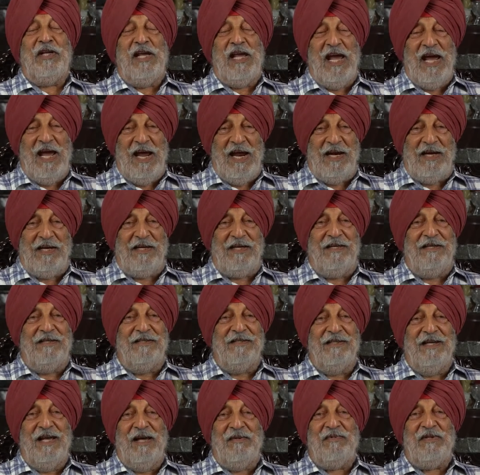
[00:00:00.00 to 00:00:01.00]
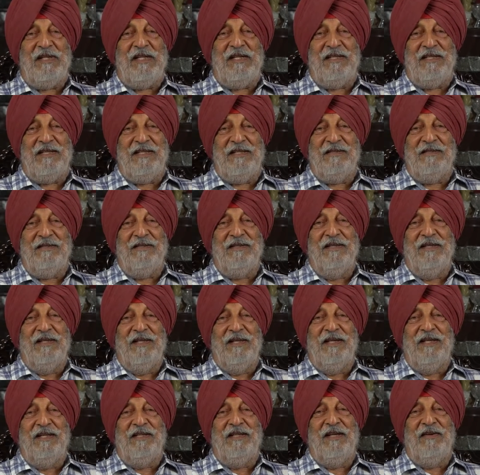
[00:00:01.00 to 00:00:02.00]
he had. I mean,
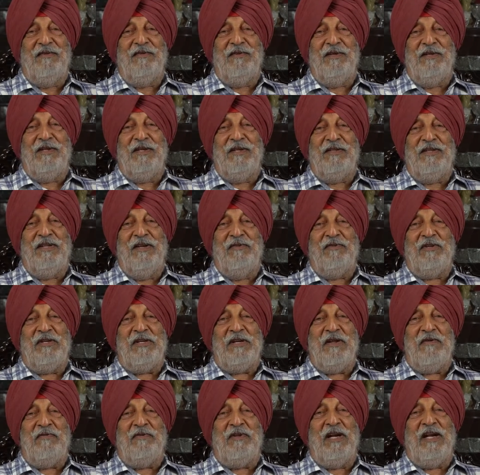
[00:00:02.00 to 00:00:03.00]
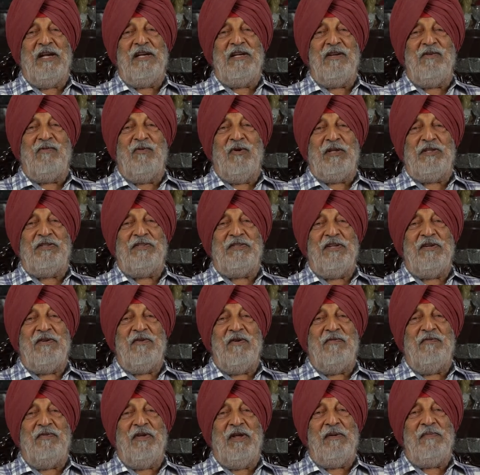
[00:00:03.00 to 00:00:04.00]
there was never any question
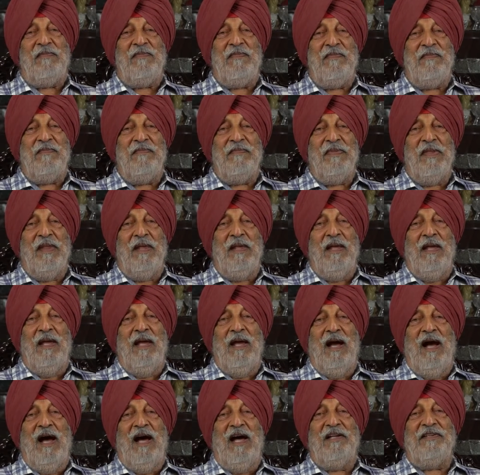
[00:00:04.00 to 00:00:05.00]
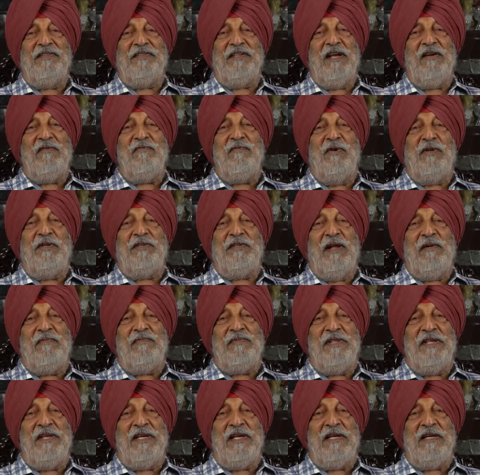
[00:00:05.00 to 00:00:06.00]
of him asking for
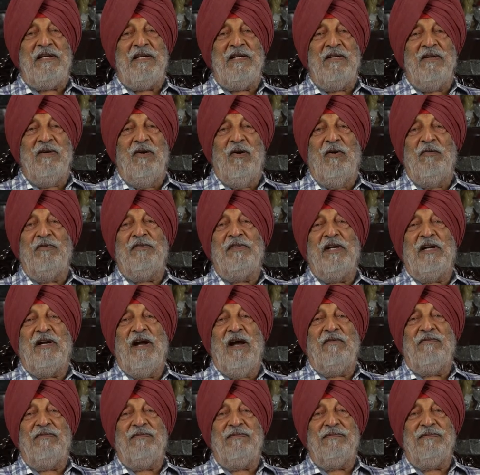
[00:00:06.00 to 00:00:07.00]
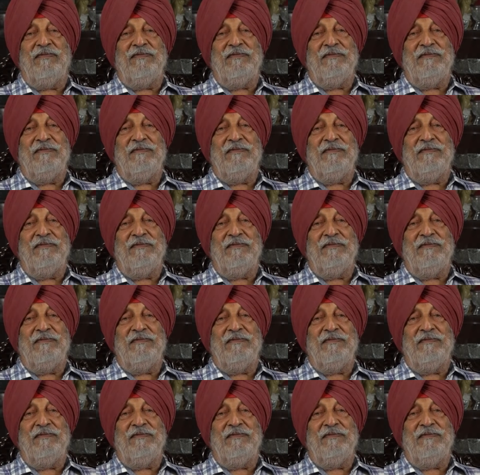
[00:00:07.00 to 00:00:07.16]
something off the cuff.